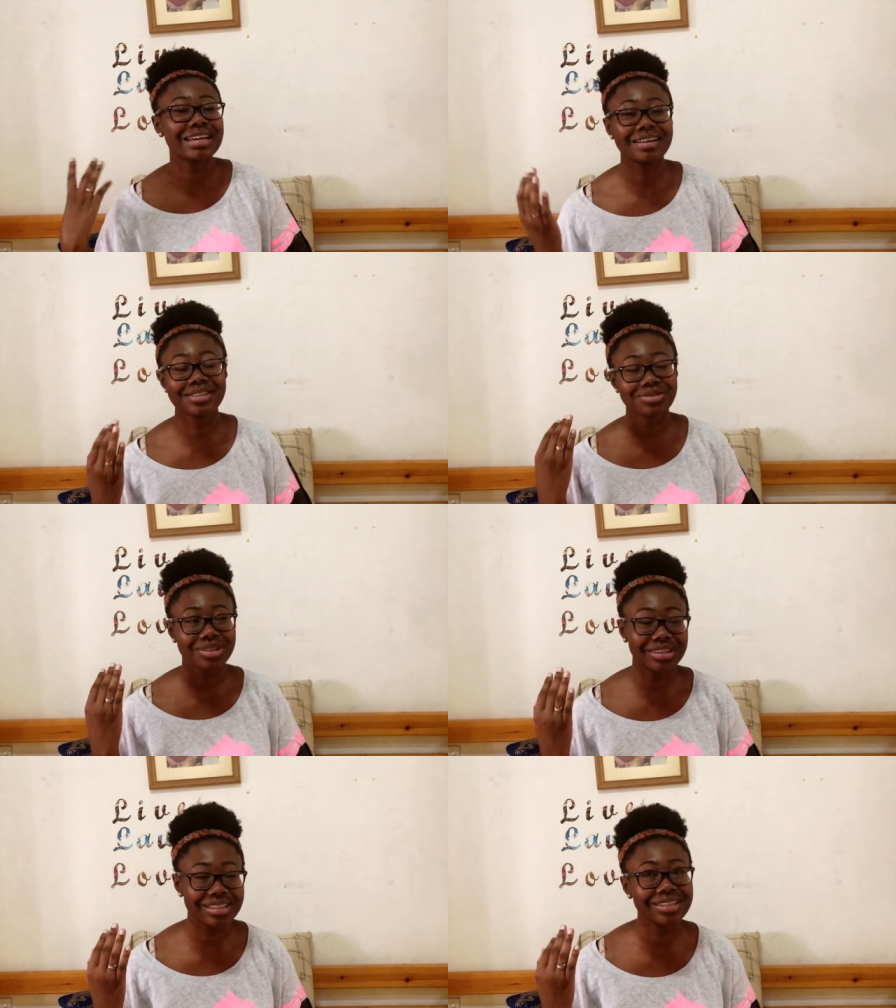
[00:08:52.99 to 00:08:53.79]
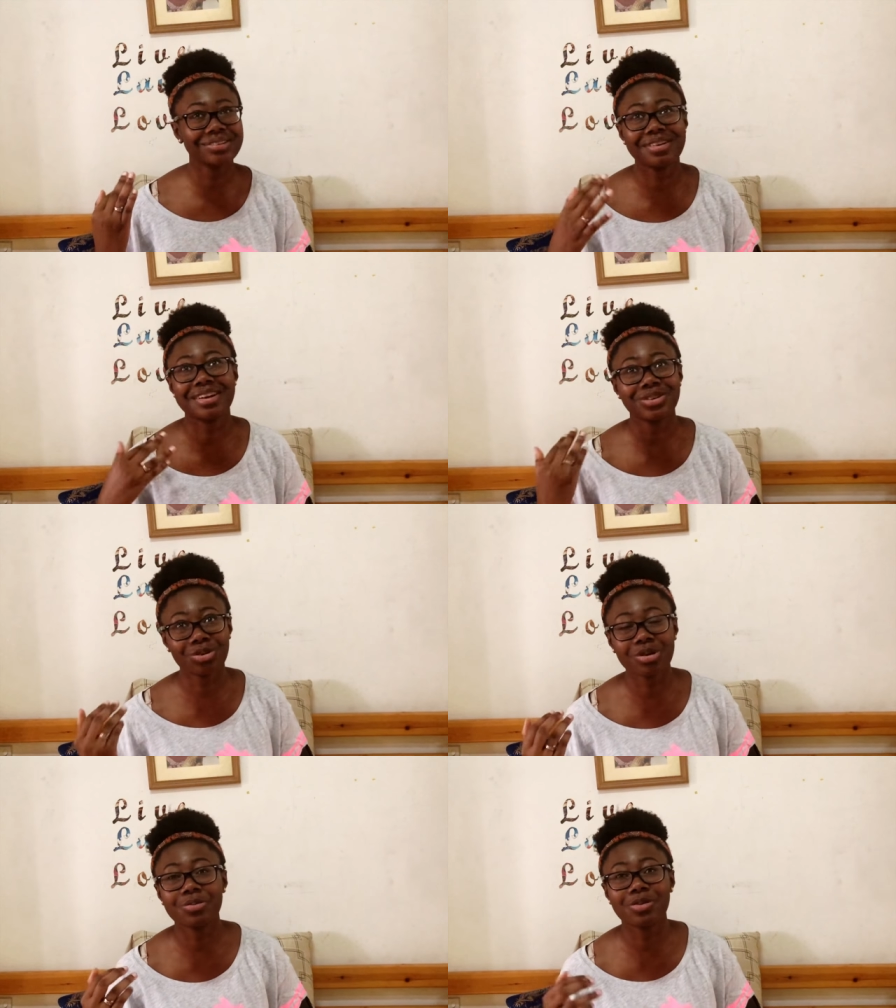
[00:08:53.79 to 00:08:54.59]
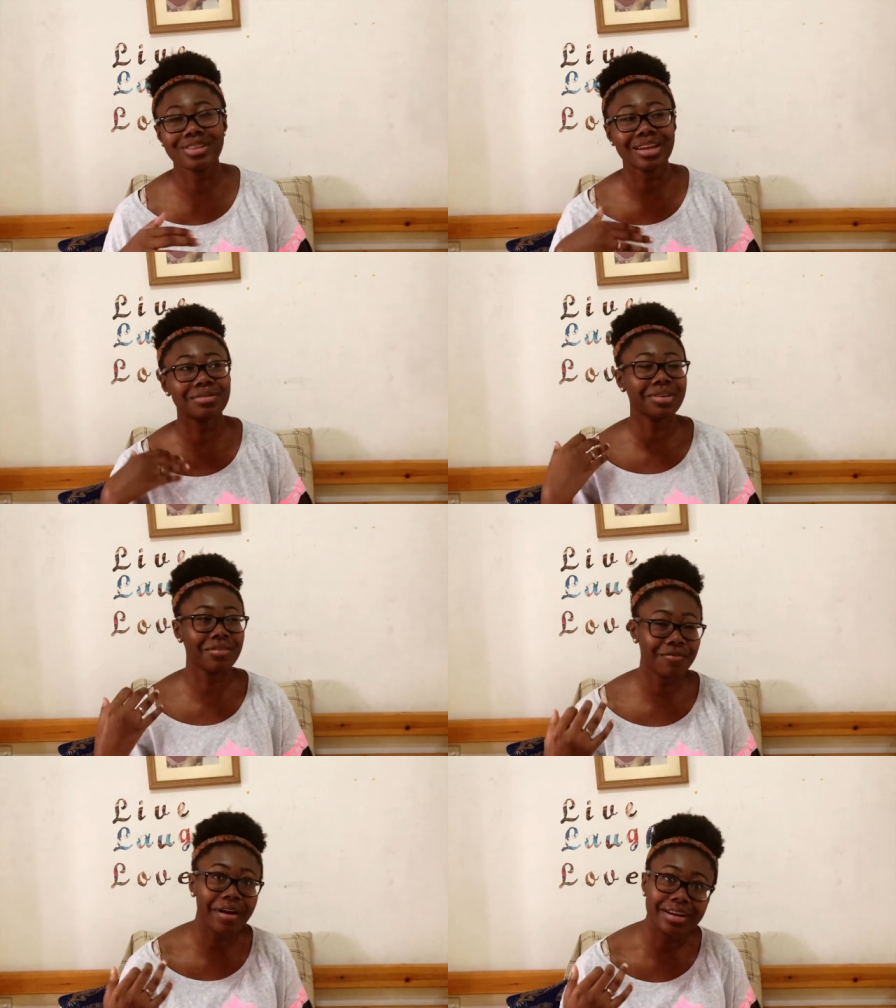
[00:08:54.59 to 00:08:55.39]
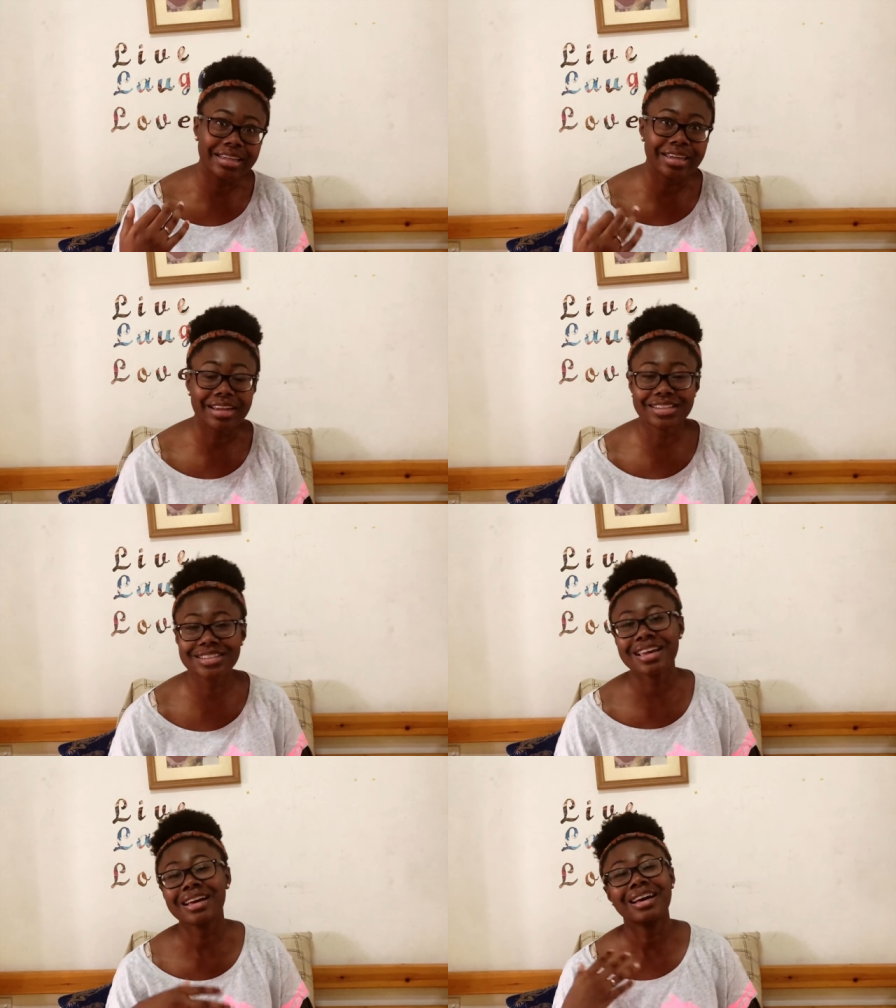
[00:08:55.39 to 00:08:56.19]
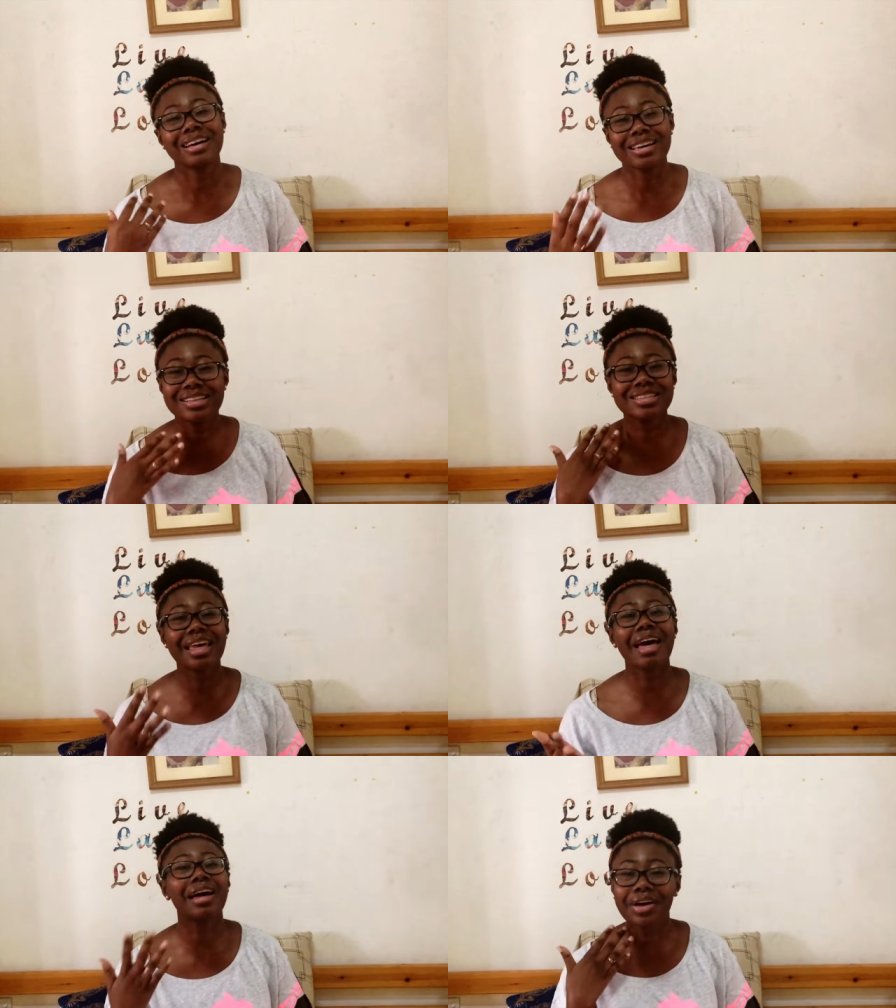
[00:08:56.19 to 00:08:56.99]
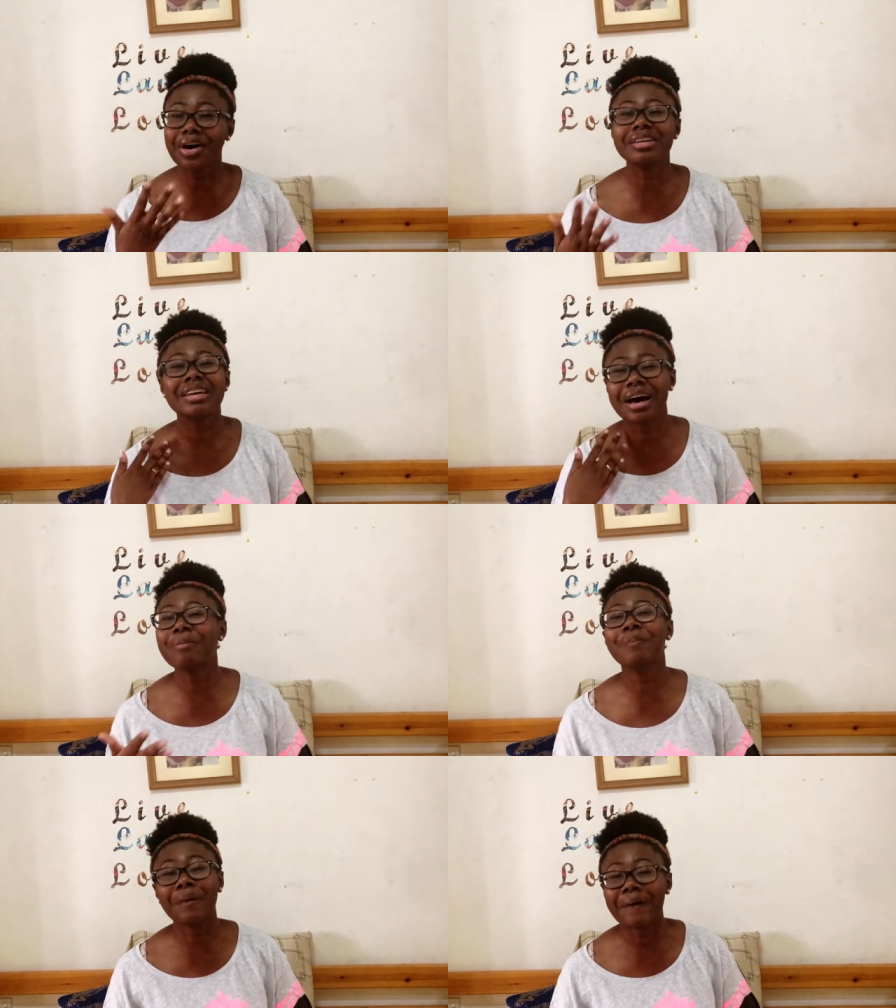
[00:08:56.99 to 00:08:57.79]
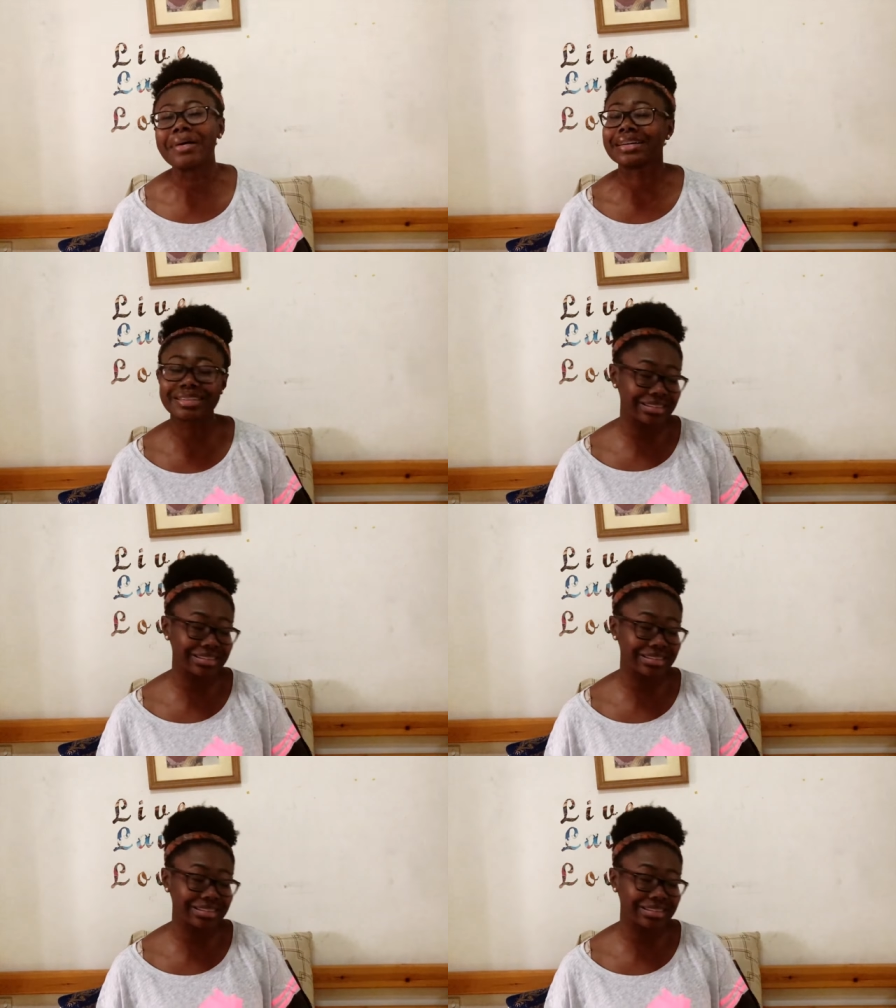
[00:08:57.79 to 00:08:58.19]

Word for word: It's really cute and adorable and like really funny. And I just, it's a good a book.